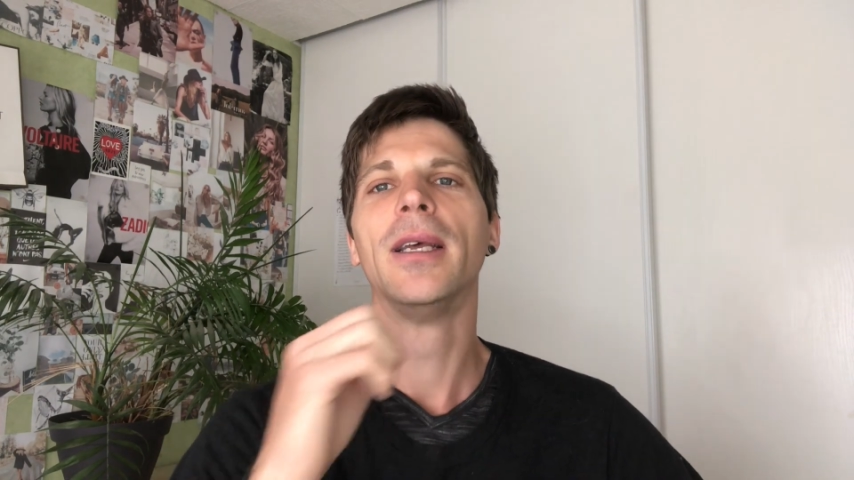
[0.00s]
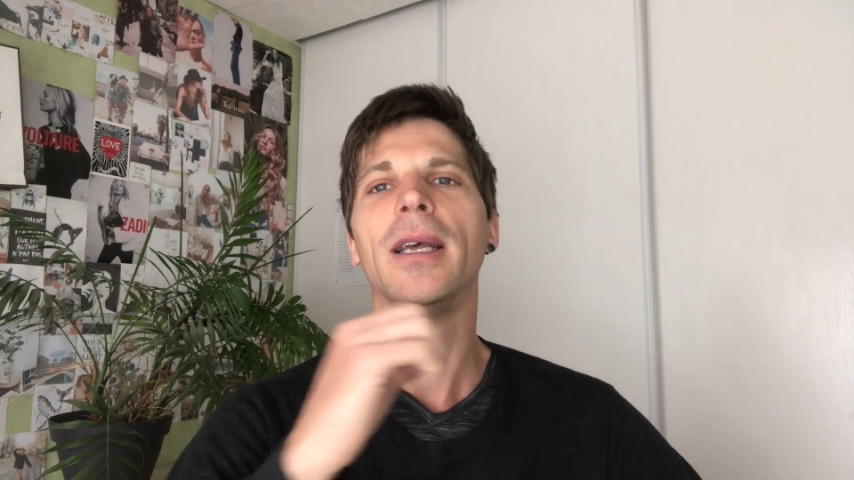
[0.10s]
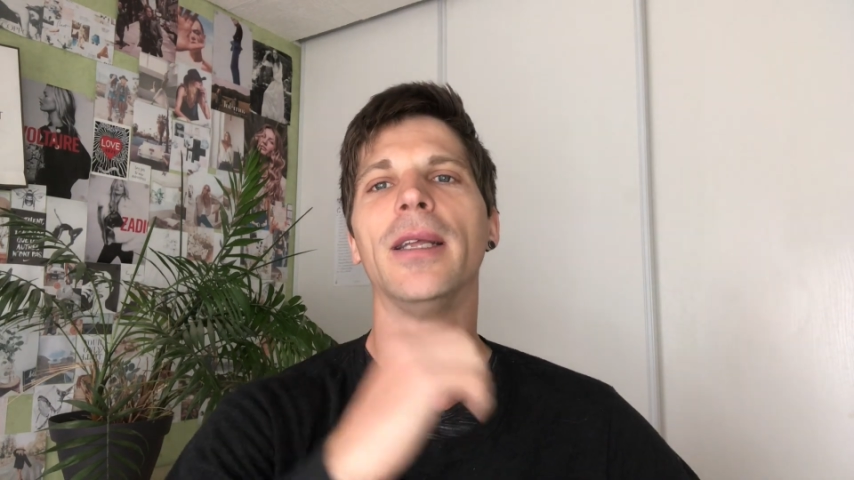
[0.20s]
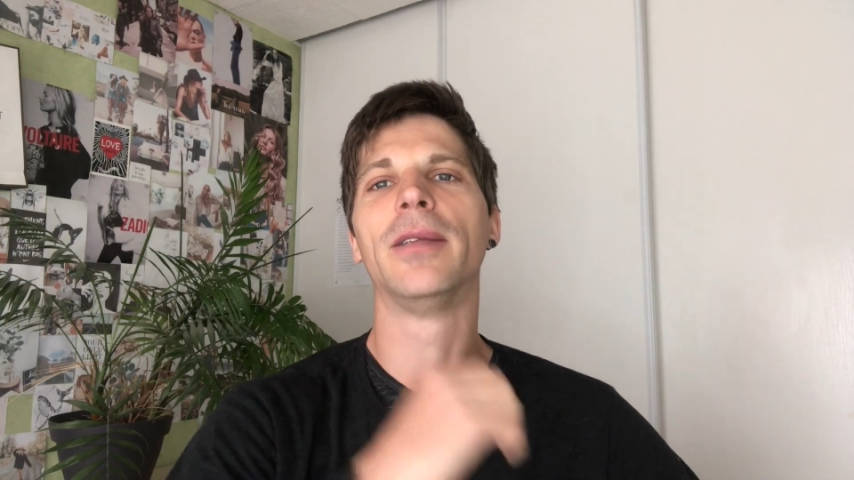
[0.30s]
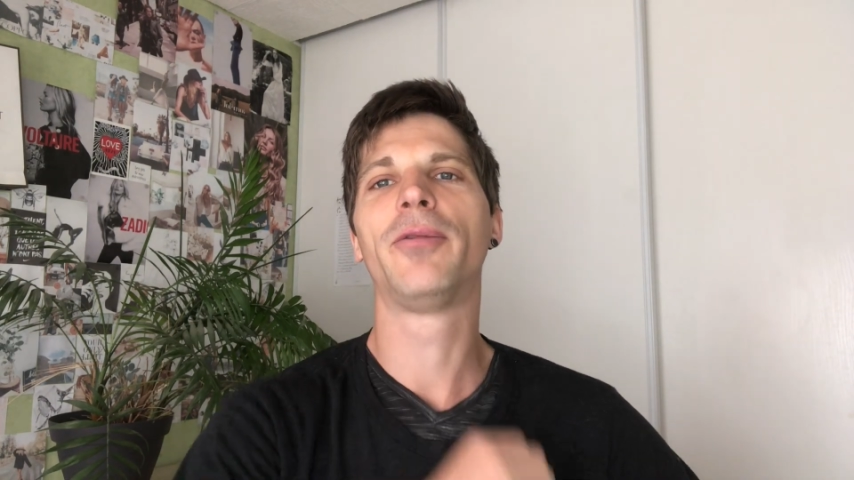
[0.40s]

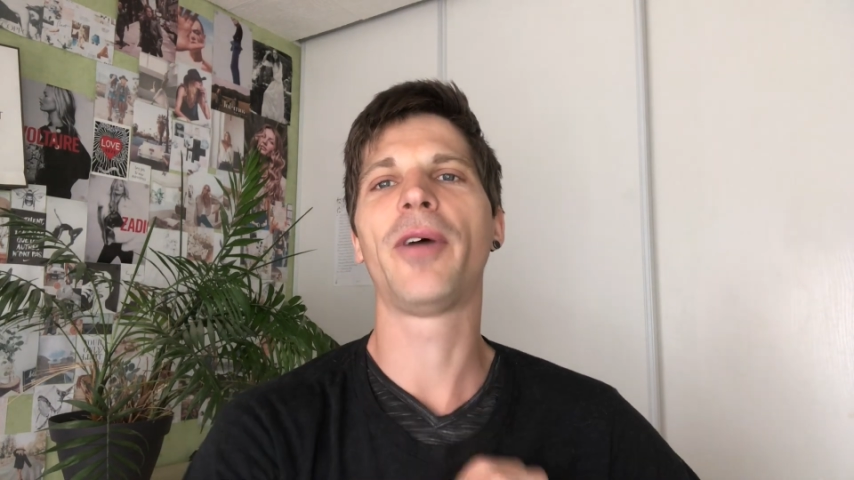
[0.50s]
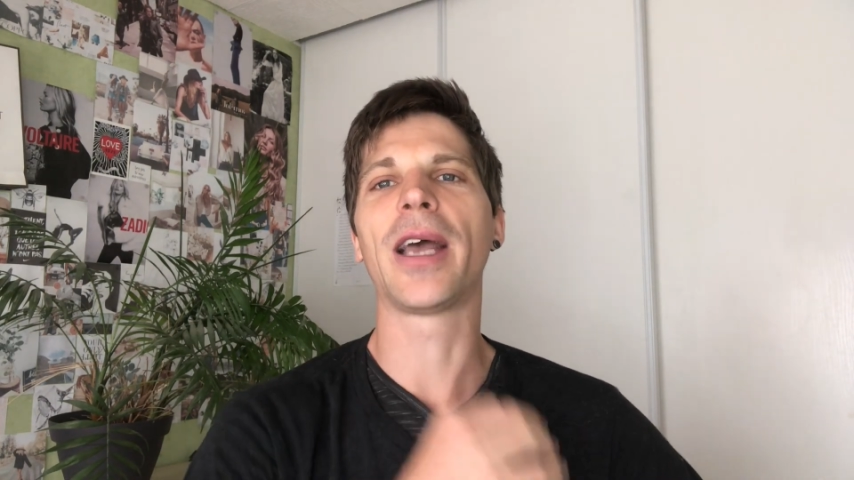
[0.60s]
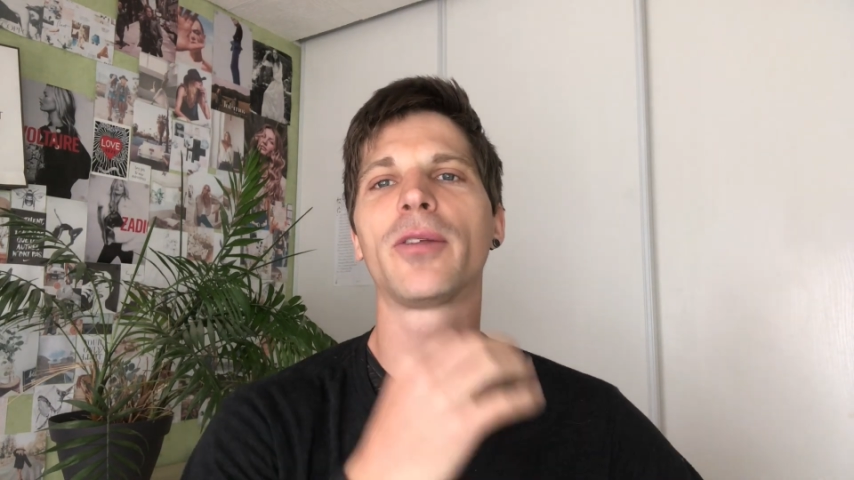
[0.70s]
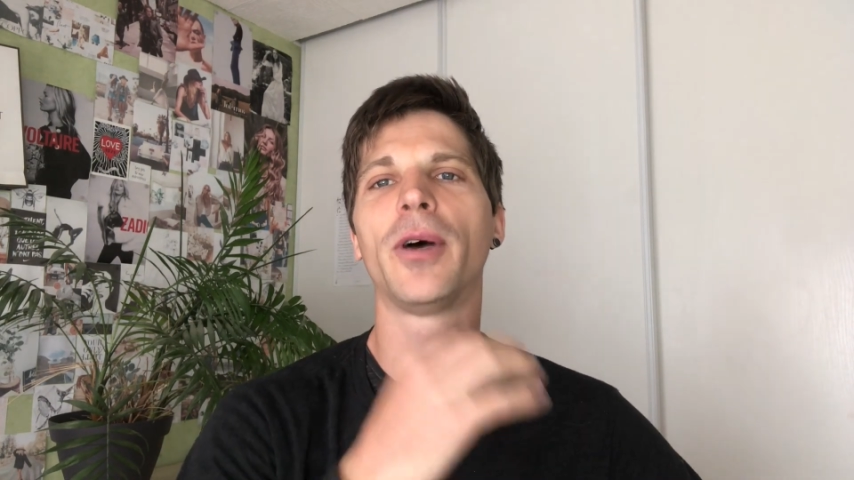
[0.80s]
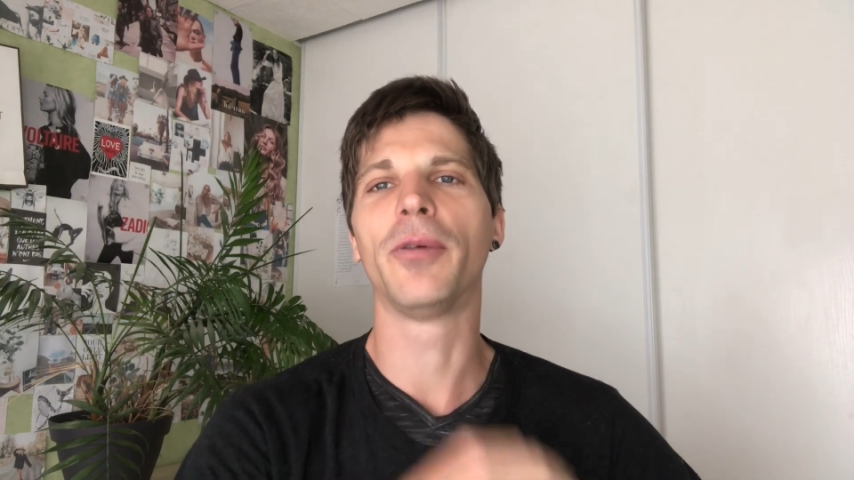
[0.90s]
In
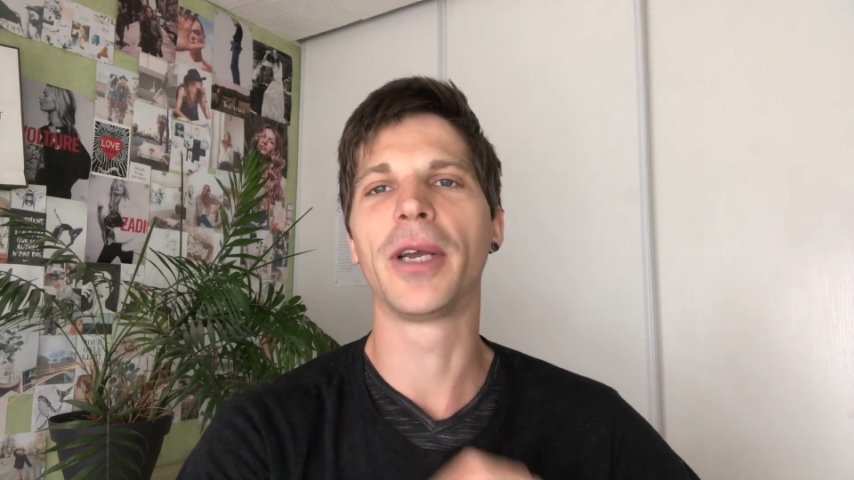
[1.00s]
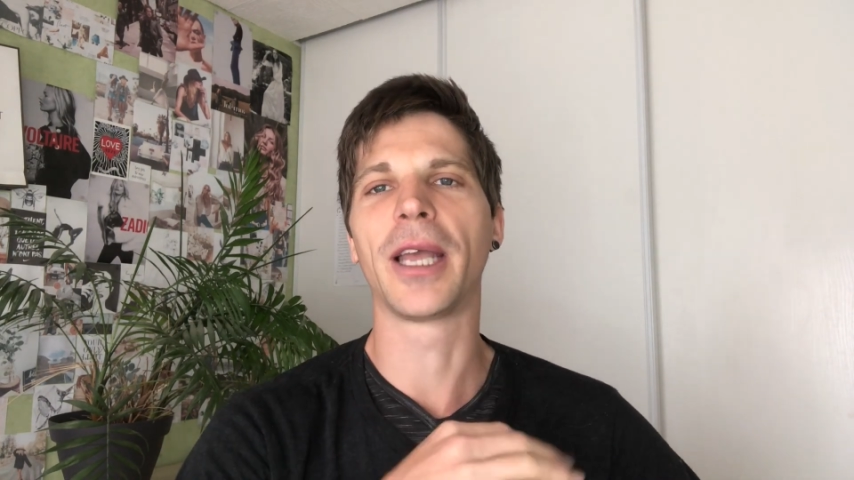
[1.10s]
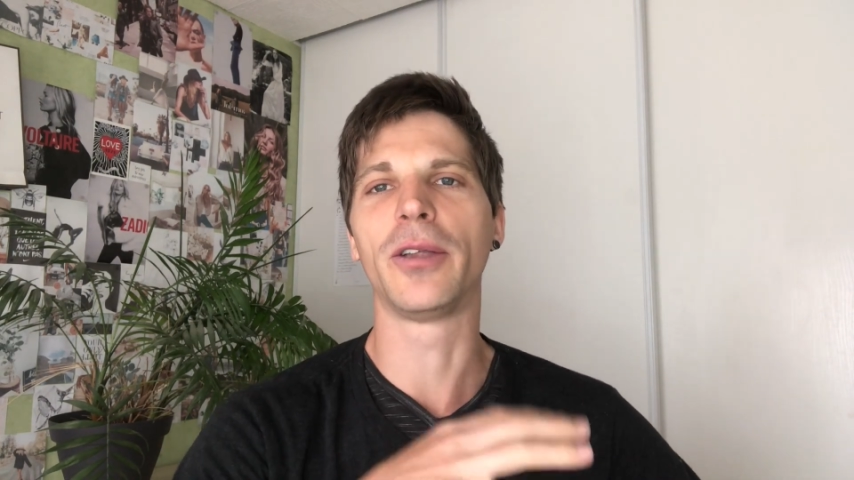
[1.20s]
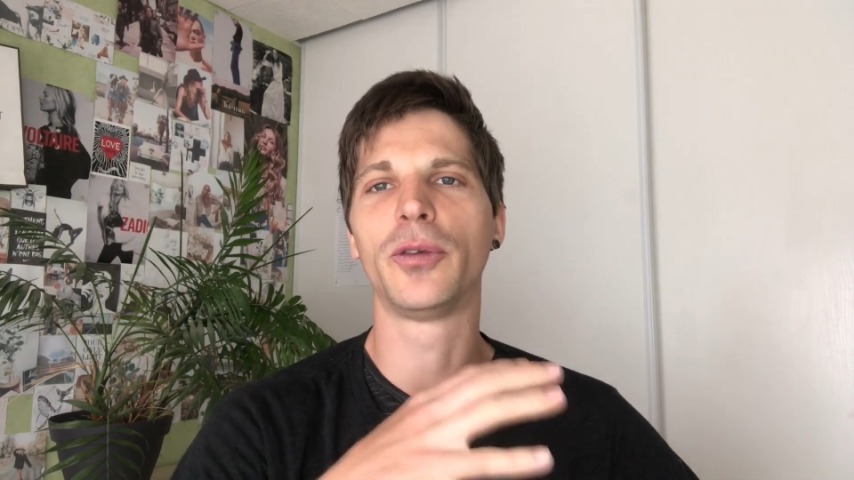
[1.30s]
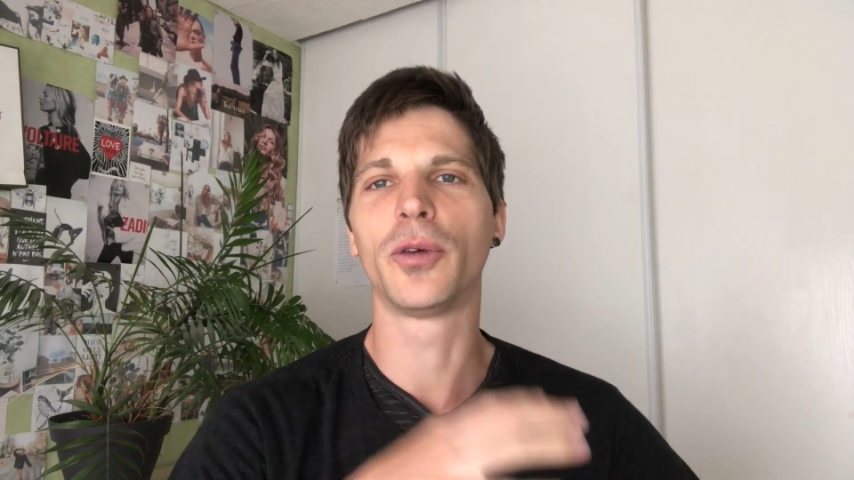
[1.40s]
fact, what we're
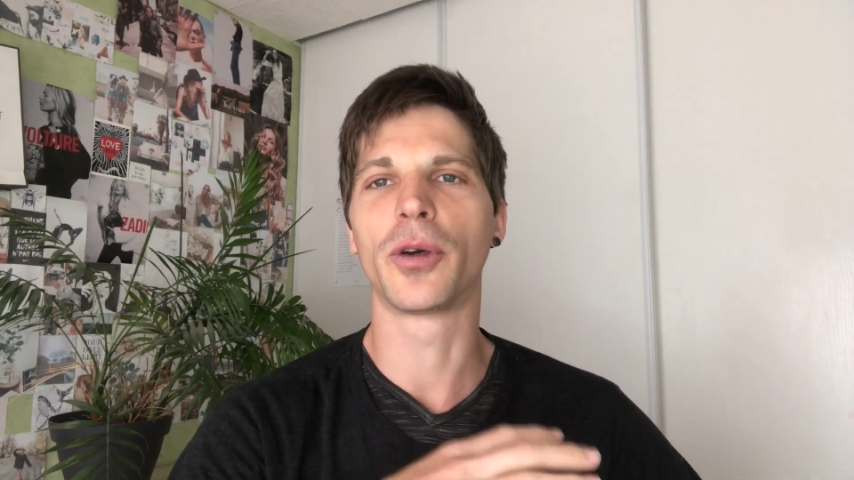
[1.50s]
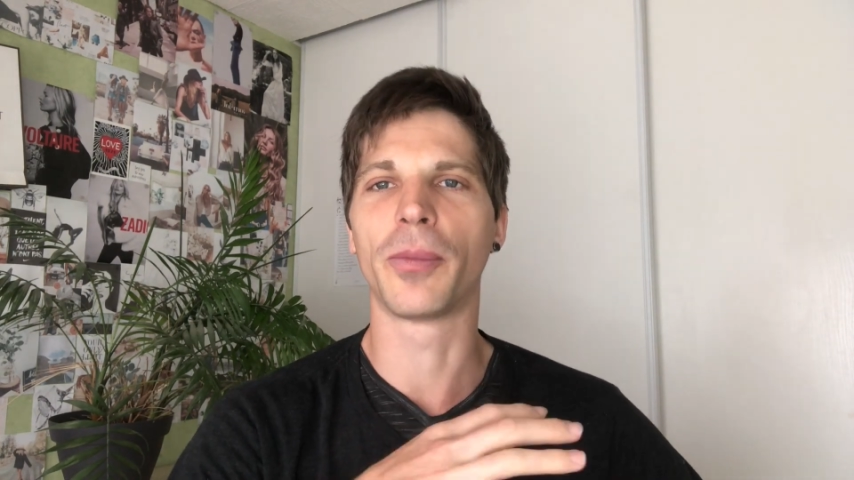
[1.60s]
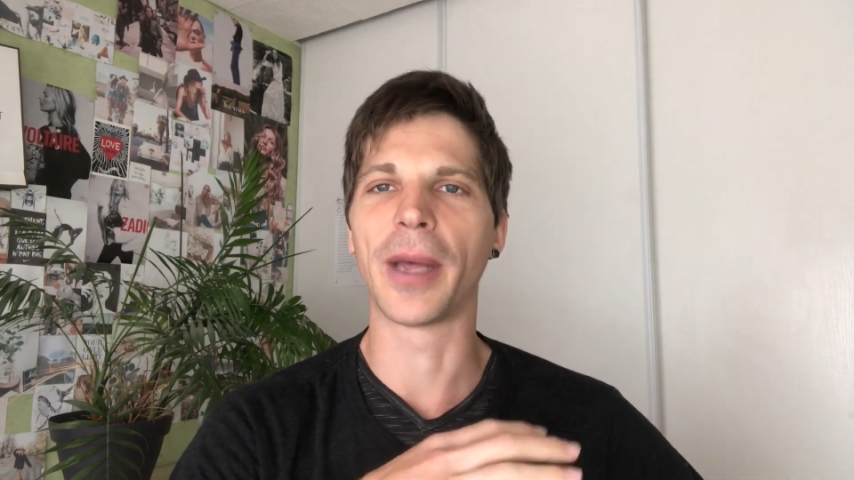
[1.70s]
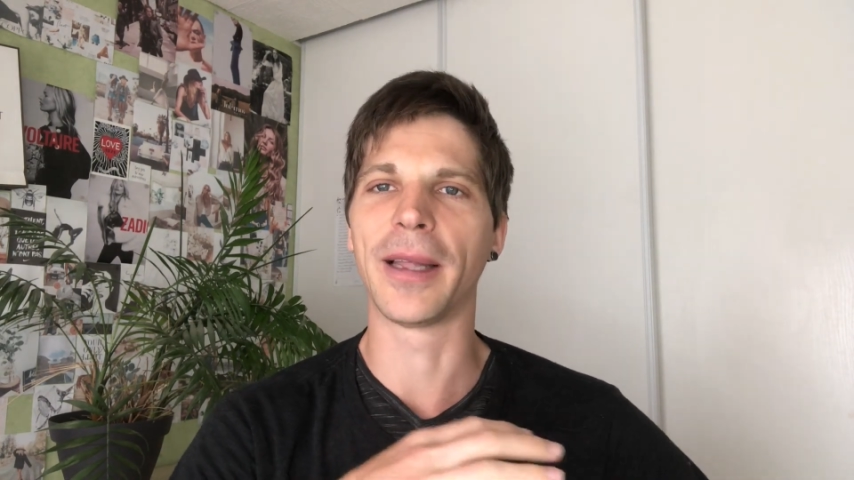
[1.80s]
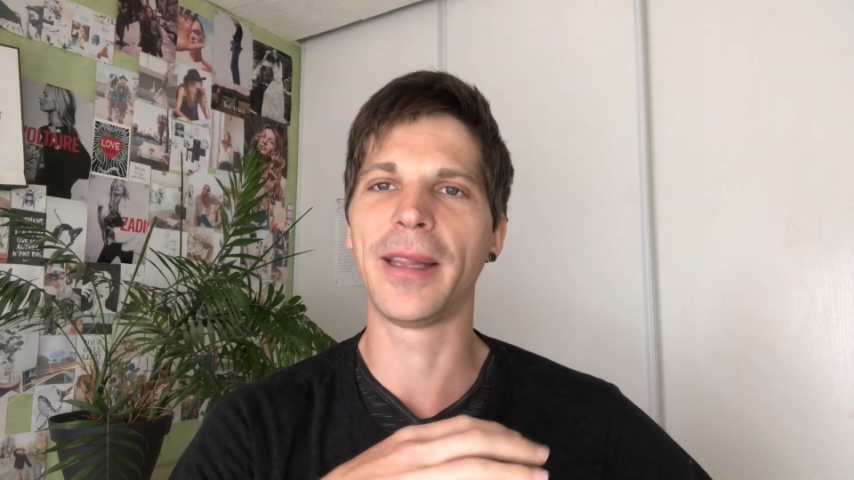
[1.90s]
going to talk
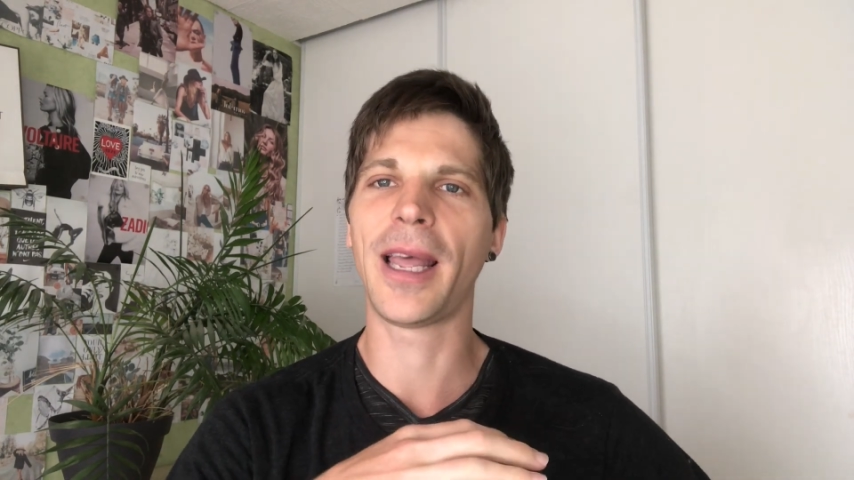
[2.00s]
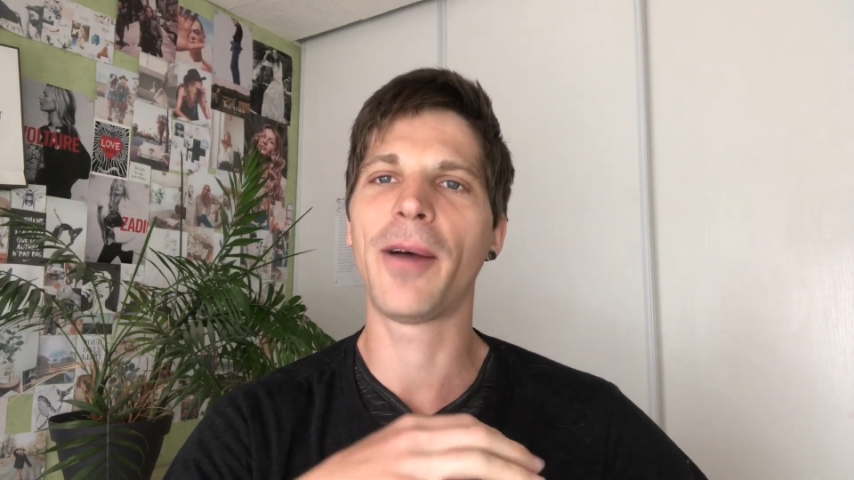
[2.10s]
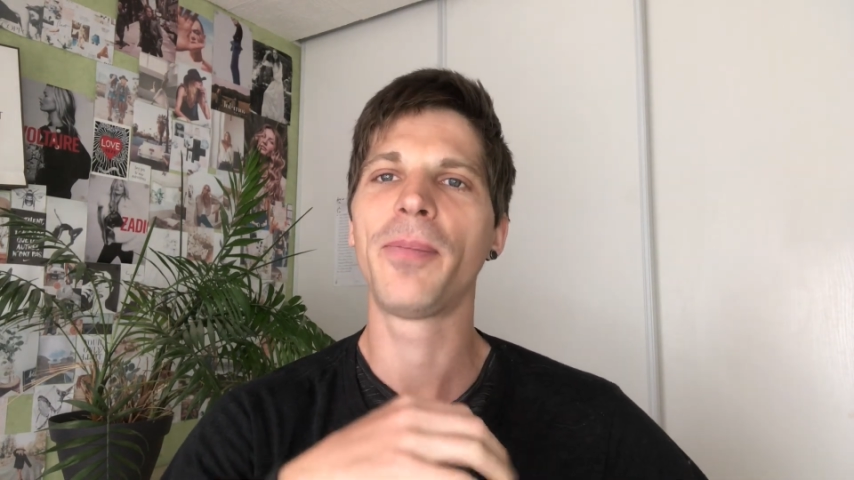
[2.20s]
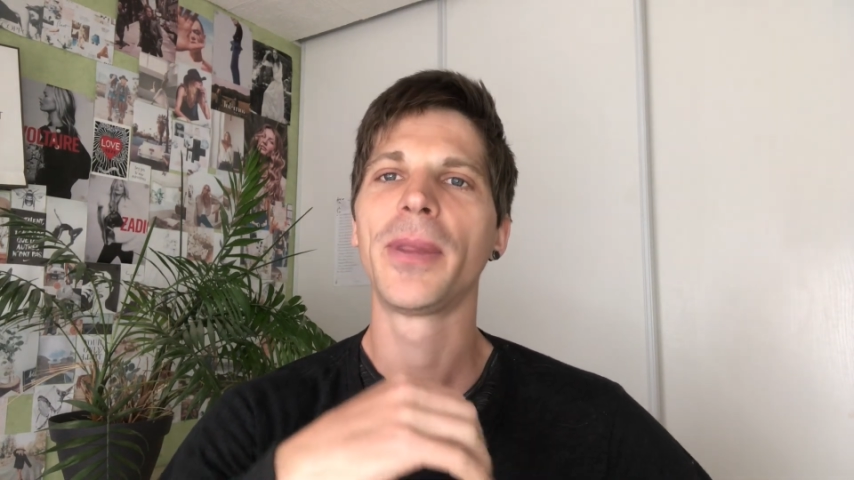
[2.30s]
about now